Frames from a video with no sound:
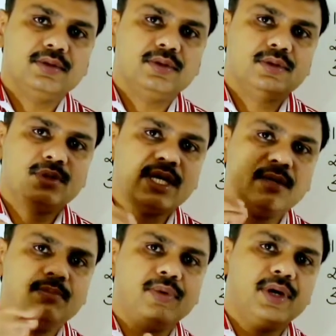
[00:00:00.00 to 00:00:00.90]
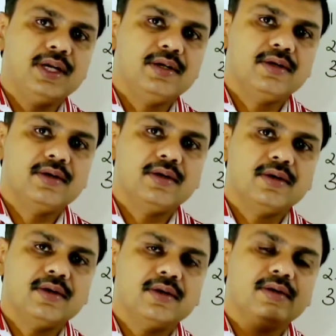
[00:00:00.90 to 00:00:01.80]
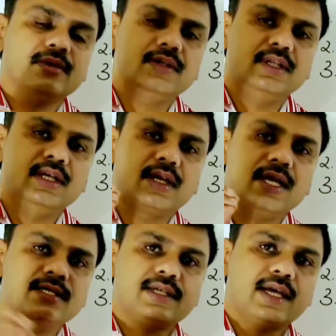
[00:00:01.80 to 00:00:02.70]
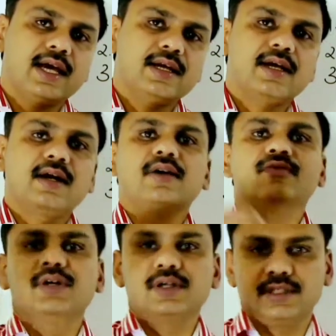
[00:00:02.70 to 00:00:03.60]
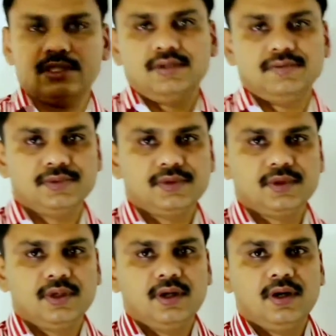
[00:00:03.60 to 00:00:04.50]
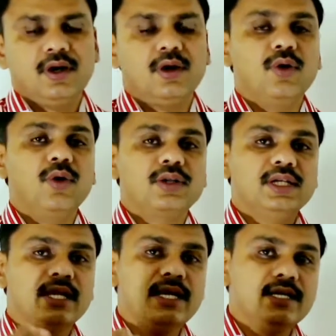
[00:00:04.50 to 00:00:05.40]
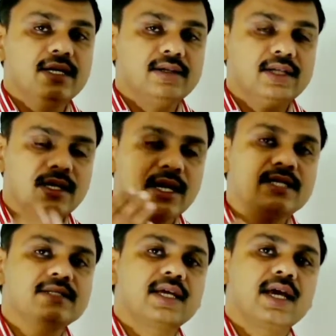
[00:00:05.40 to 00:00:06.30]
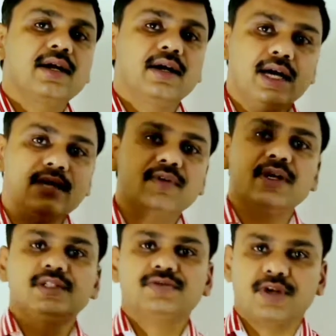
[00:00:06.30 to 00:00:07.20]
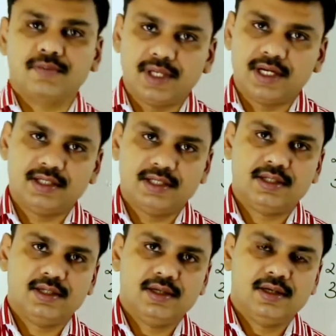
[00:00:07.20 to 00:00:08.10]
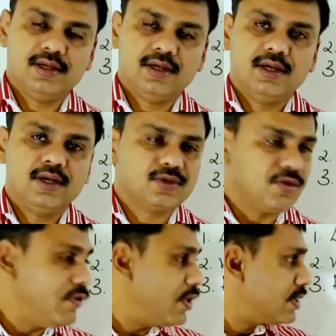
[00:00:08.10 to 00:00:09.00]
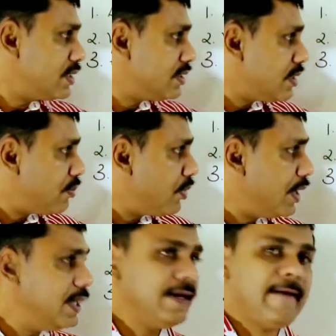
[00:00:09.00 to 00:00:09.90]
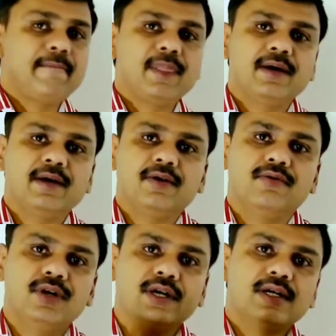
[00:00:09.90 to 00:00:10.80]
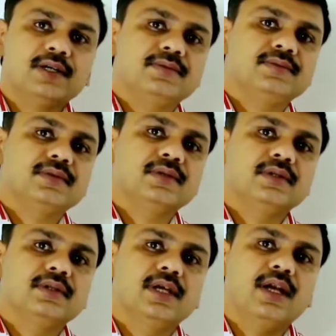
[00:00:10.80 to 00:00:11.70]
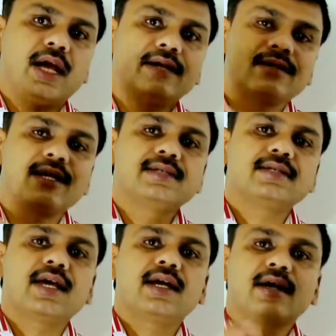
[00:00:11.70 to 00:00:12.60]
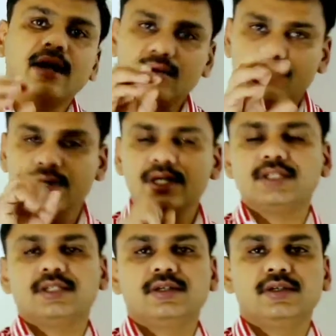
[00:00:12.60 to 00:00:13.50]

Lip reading: To that point, the rays can converge or the rays can diverge from that. So focus is a point where the light rays can converge